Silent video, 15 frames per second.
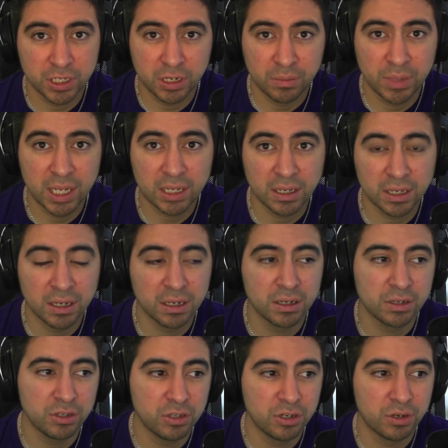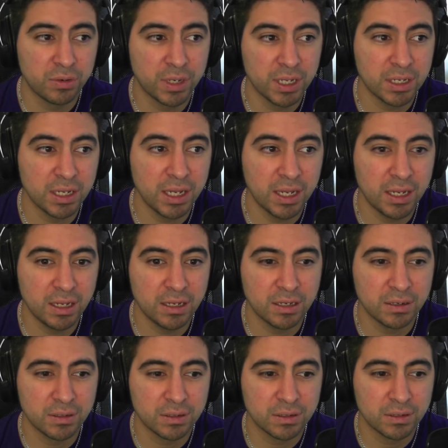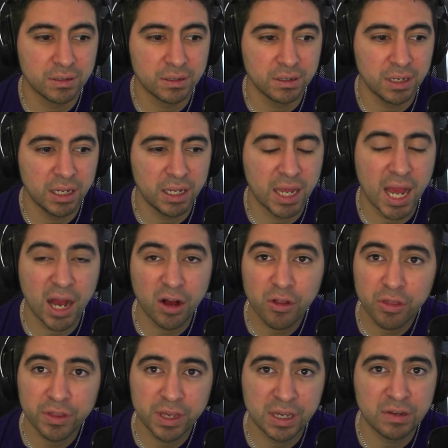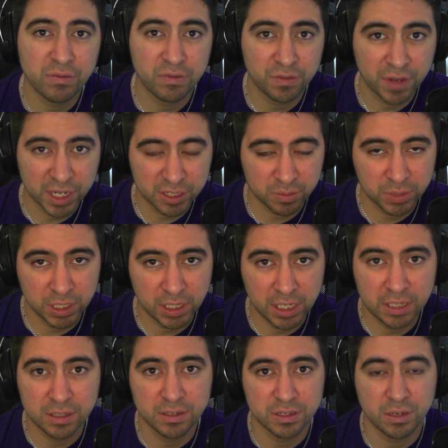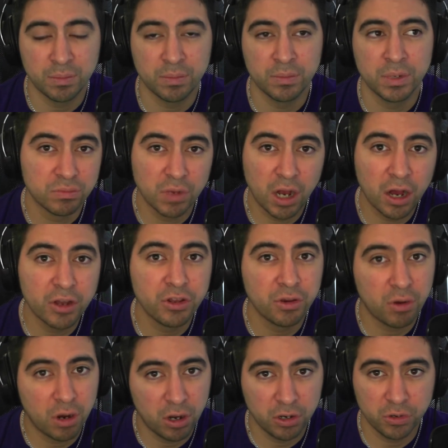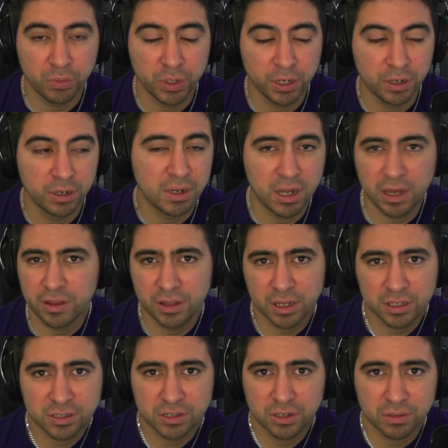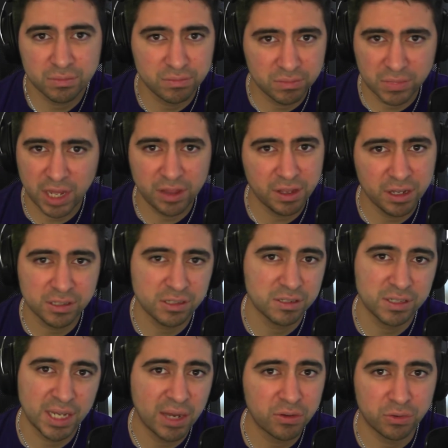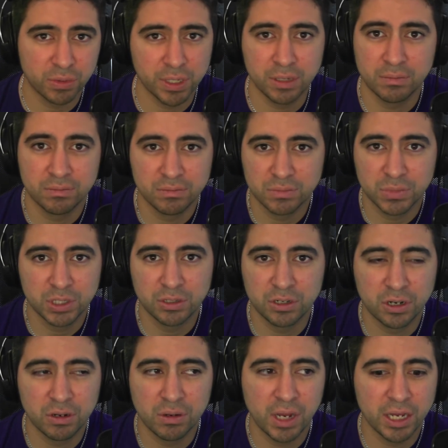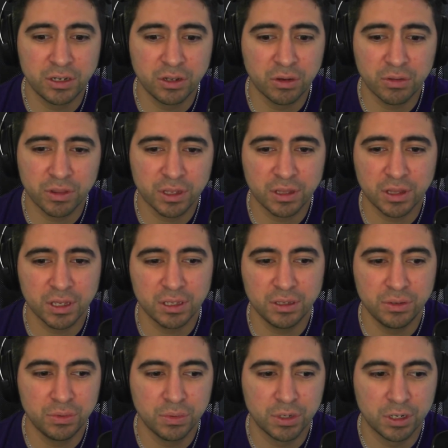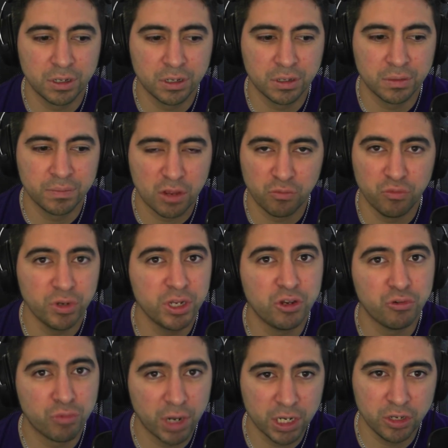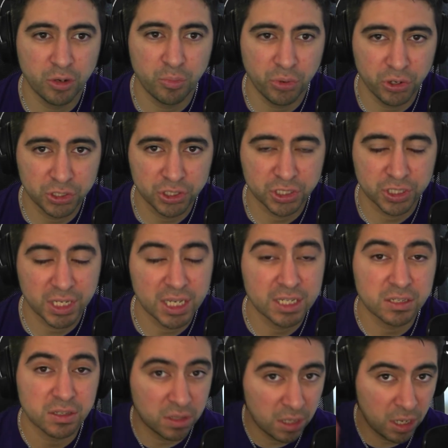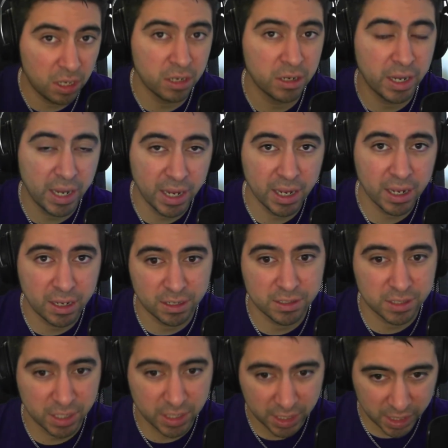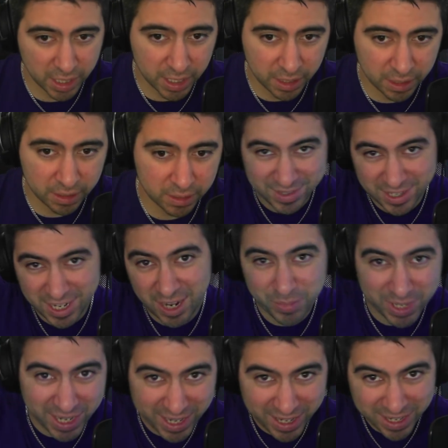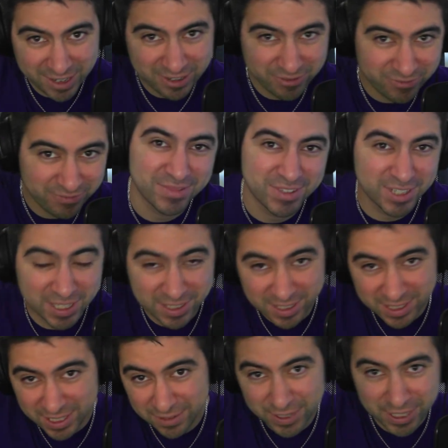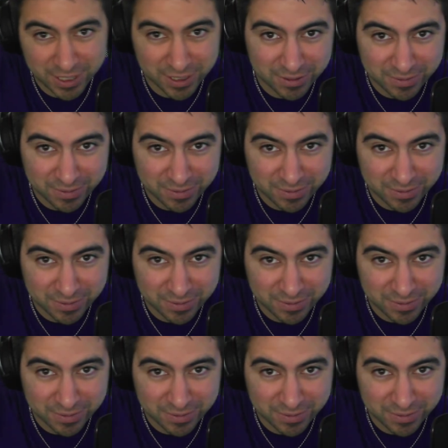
in making, you know, a healthy investment in some audio hardware, I think it's a sound one. You know, I don't think that you will regret your purchase, as long as, again, top of head sensitivity